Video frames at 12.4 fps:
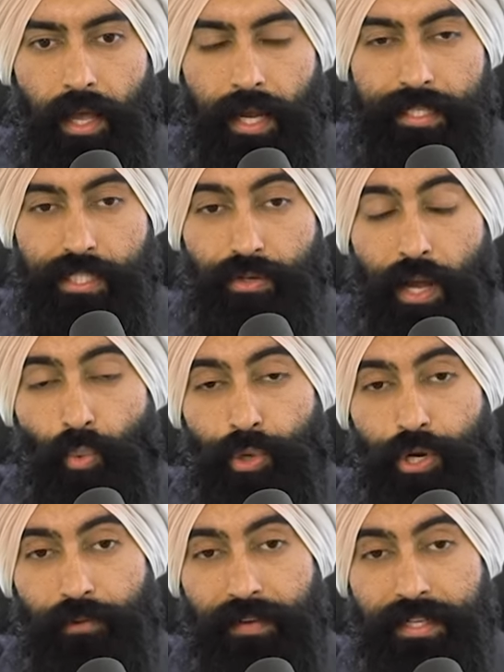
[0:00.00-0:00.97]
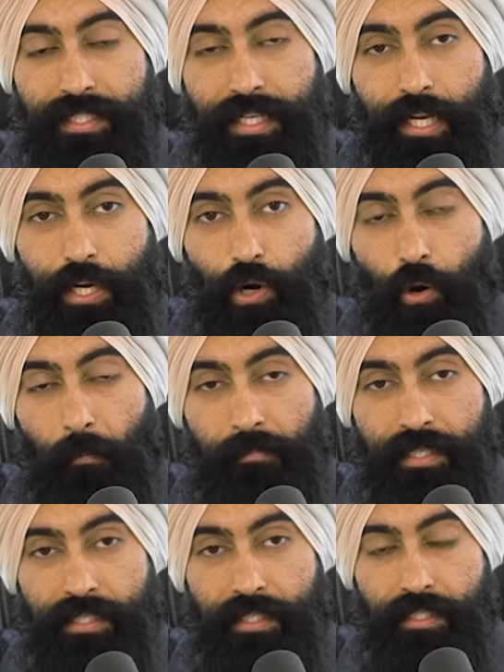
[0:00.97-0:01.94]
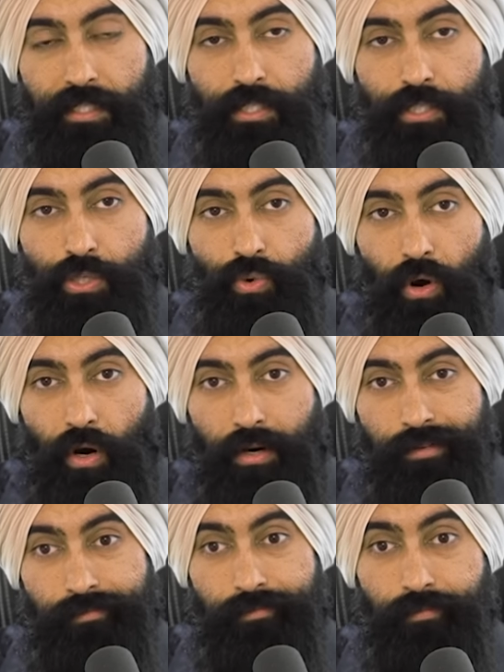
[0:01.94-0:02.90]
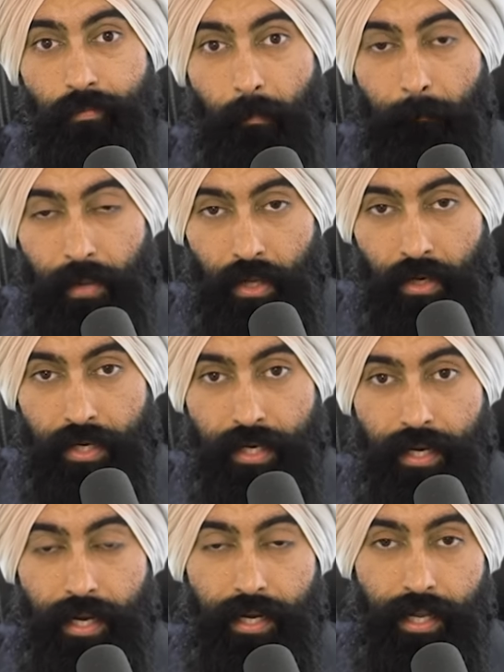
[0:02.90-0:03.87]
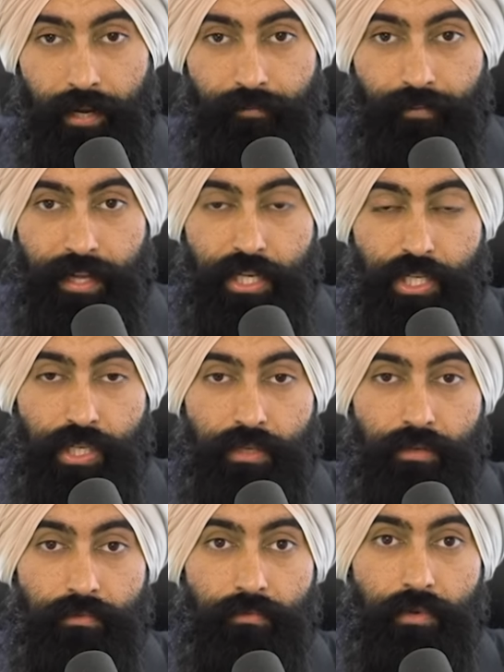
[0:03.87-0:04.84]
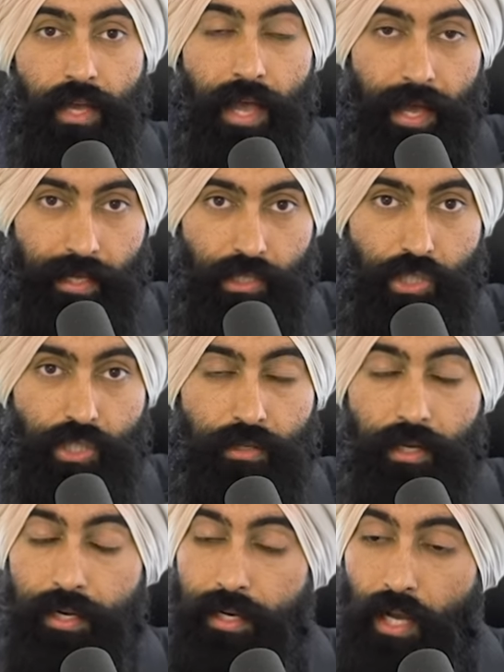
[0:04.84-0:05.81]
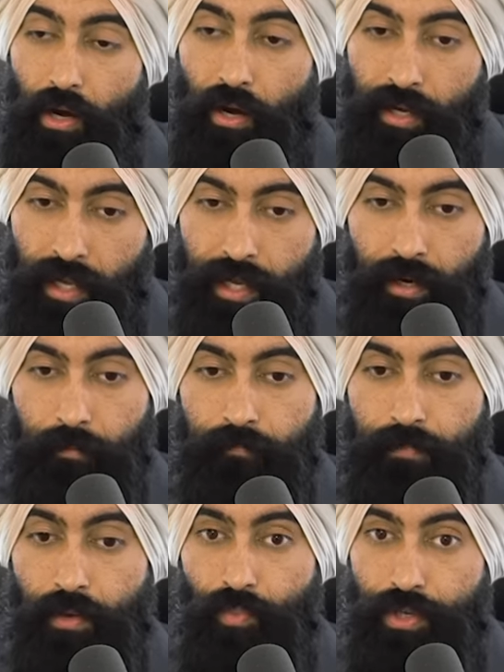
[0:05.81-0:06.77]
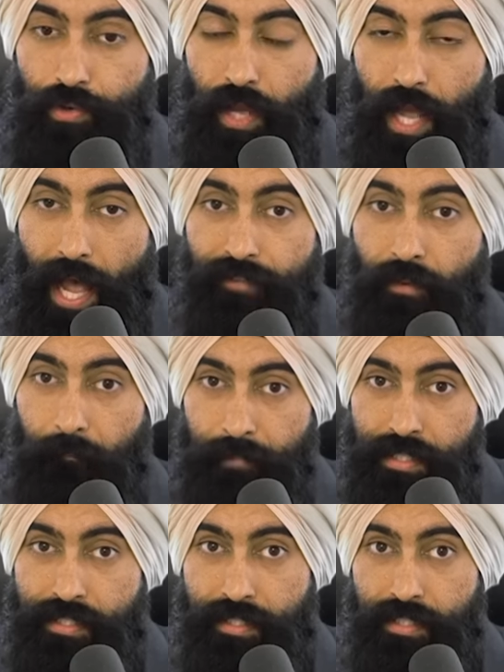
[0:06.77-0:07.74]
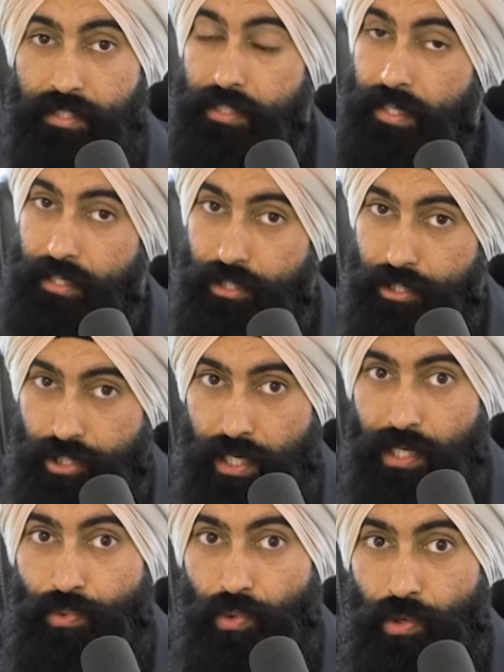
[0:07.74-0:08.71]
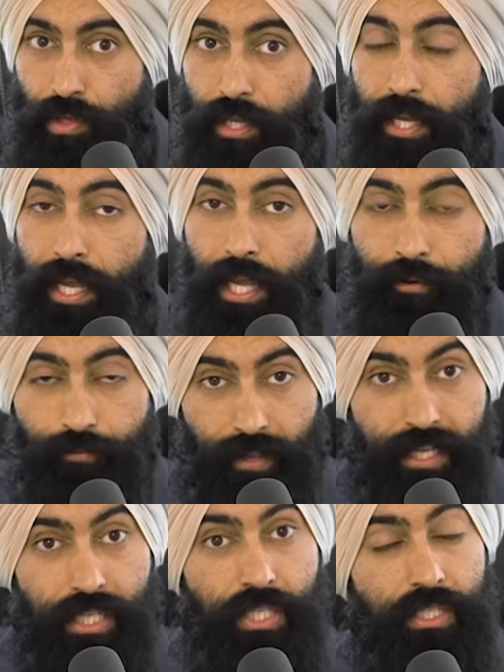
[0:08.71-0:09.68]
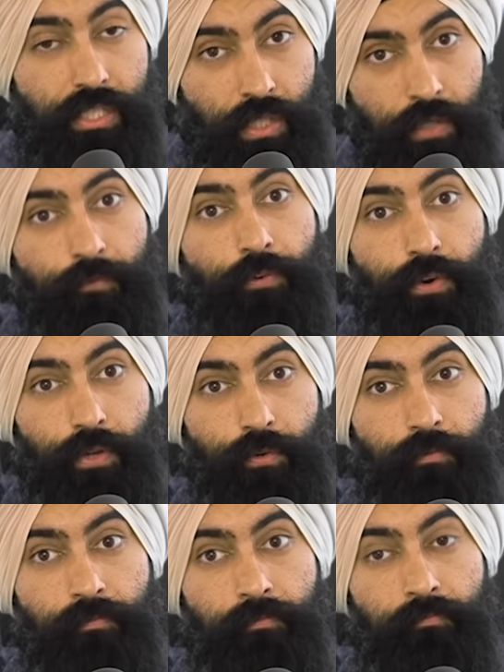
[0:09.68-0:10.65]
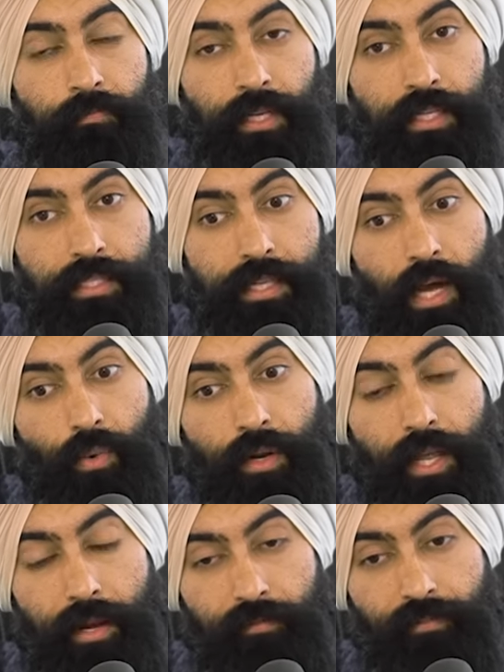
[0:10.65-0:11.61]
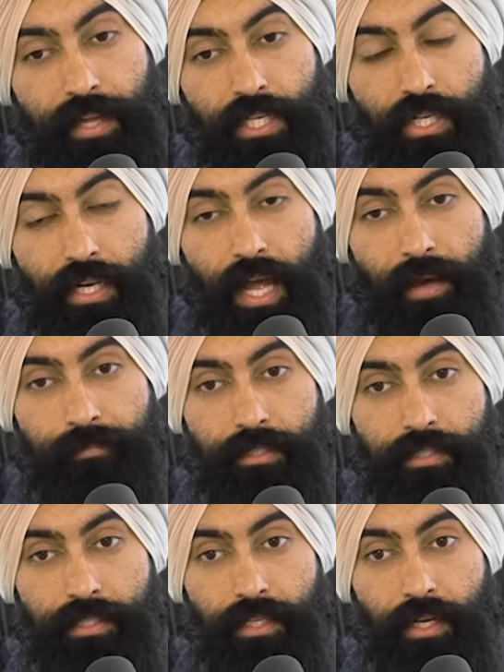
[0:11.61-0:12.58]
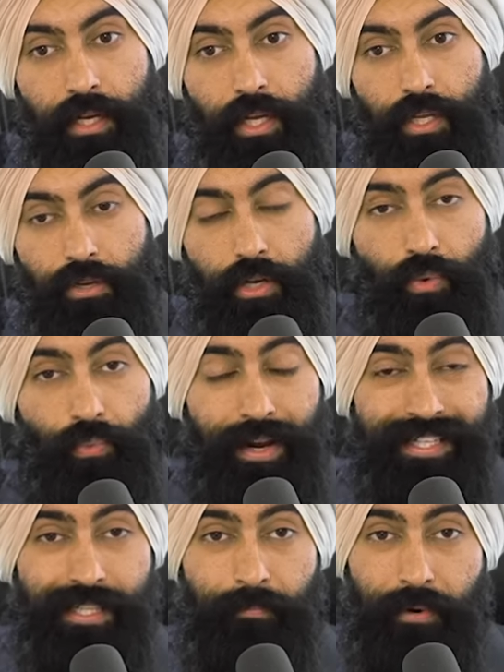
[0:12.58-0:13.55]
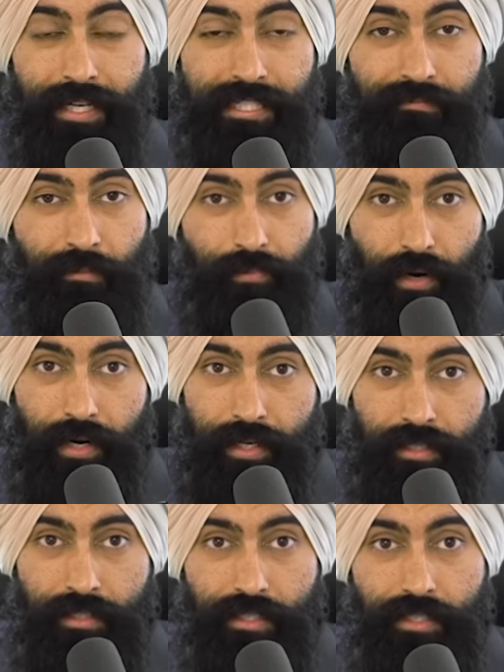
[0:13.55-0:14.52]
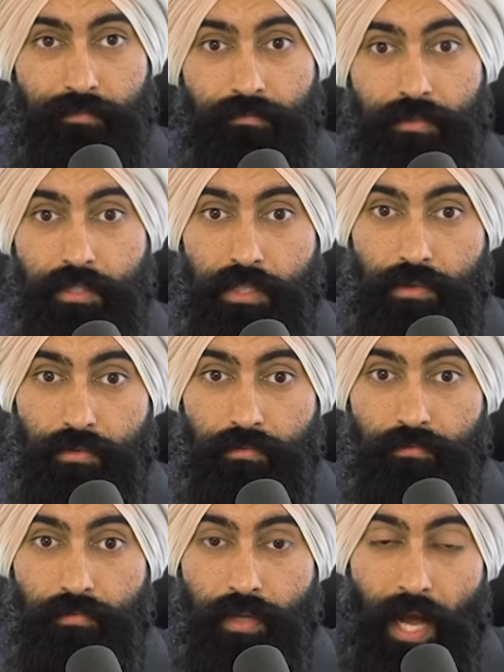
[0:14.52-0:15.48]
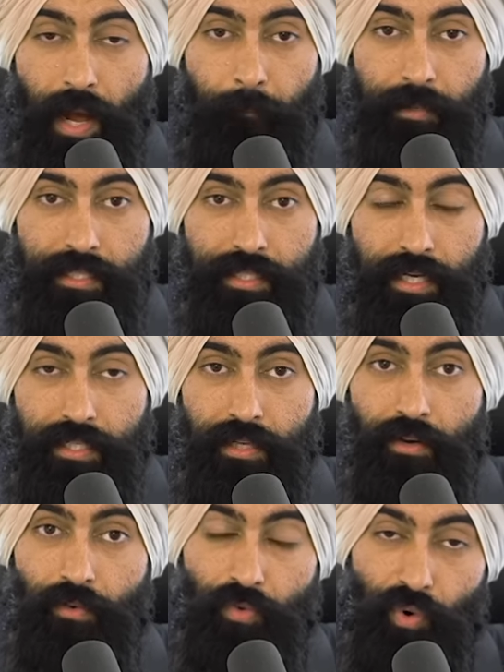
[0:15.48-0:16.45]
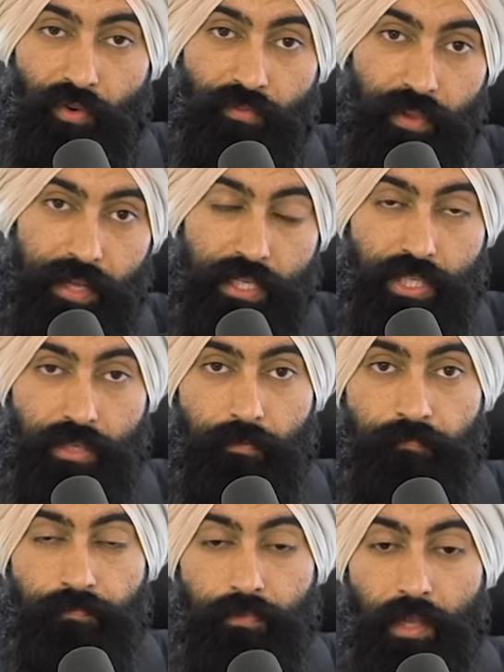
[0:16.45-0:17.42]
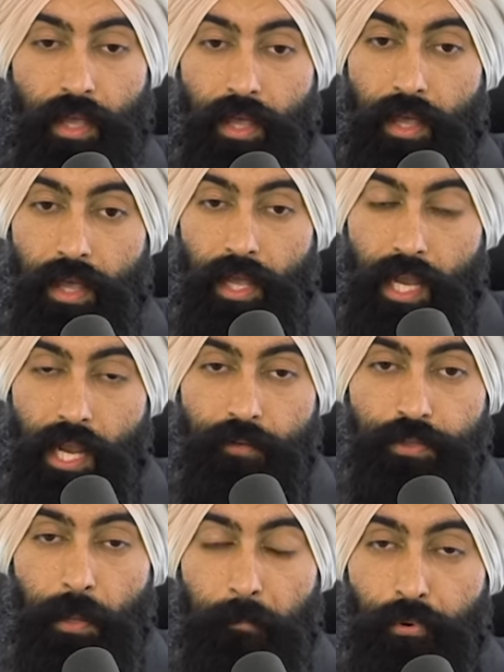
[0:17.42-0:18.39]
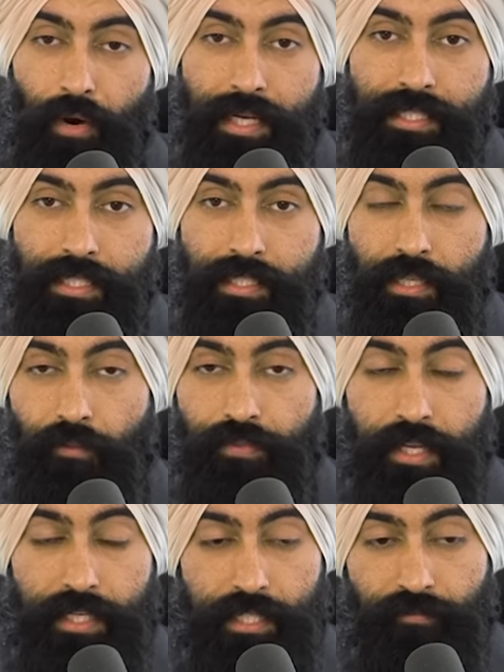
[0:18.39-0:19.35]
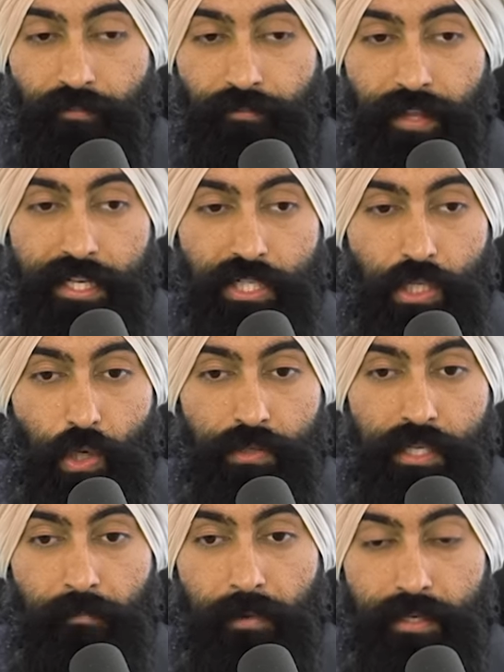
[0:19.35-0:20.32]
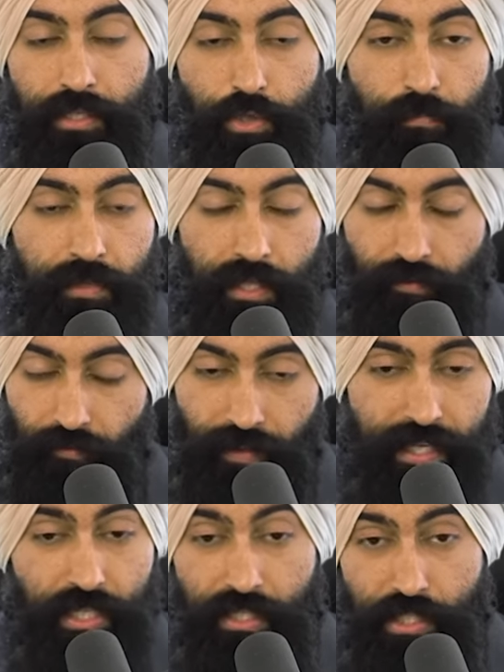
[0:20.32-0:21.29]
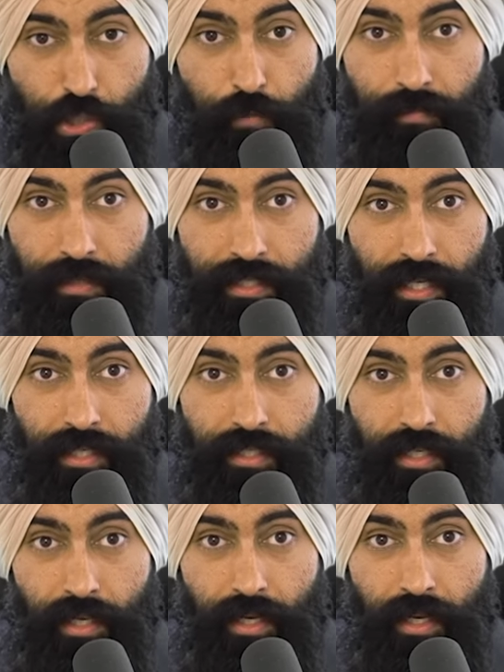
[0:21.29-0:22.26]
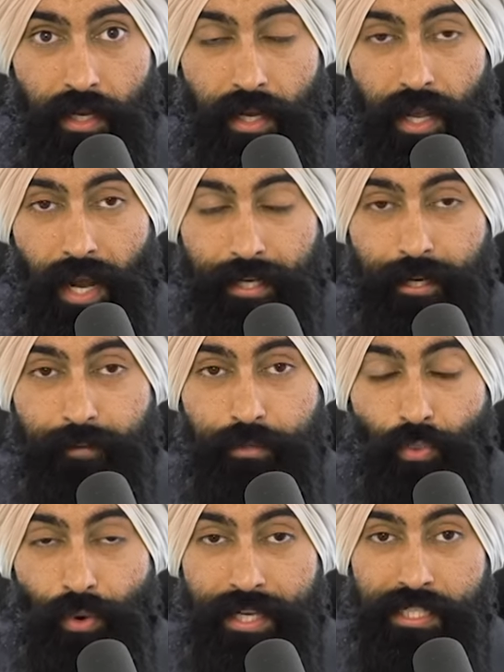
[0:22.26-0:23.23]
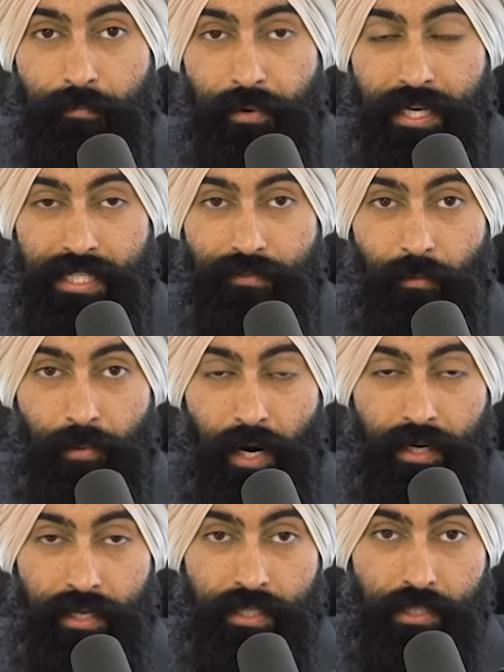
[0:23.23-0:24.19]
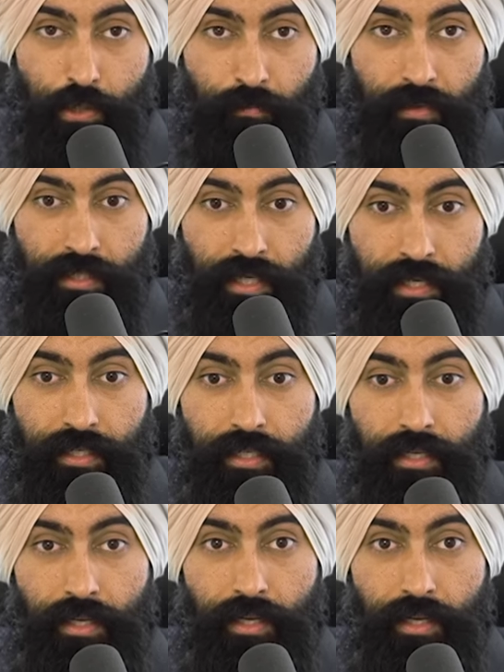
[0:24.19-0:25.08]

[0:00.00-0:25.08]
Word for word: And so now when you're investing in your own business, you are building an inflation hedge. Now, again, when you have a business in general, inflation is good for you, because now when inflation happens, you can raise the price of your products to compensate for inflation. If the prices of things, if inflation goes up by two percent, if inflation is two percent, and you have to raise the price of your products two percent,